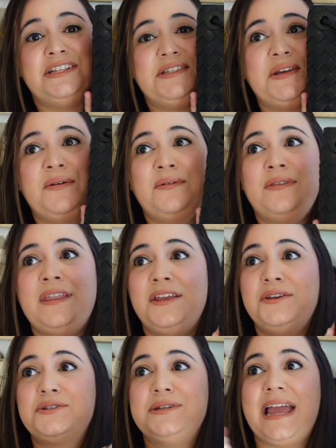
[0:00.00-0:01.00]
so they
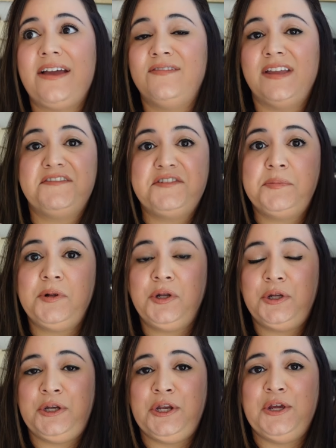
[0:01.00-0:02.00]
usually have
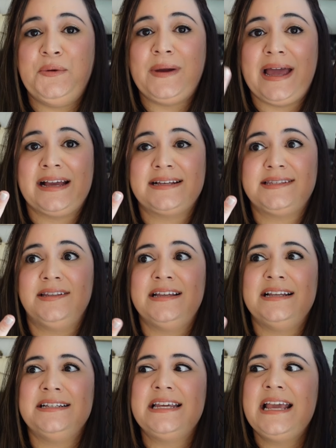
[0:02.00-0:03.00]
giftable, new,
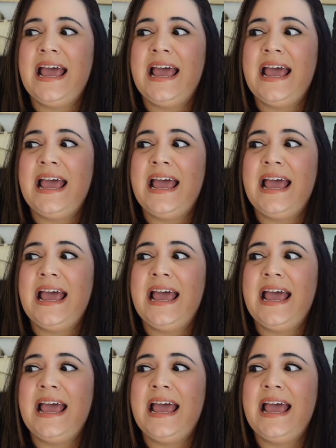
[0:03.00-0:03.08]
excellent,